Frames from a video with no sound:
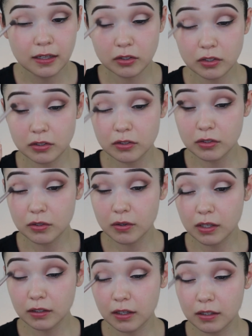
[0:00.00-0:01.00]
you could do
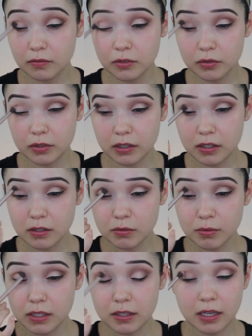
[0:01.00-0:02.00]
a lot of different things
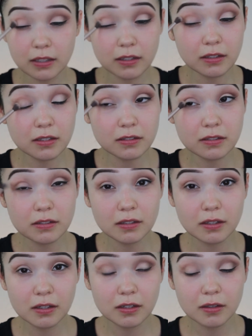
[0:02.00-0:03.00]
with, I think this is a
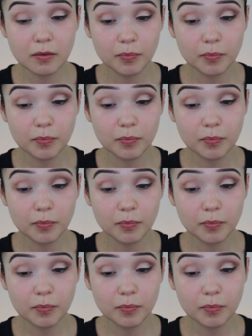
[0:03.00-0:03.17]
good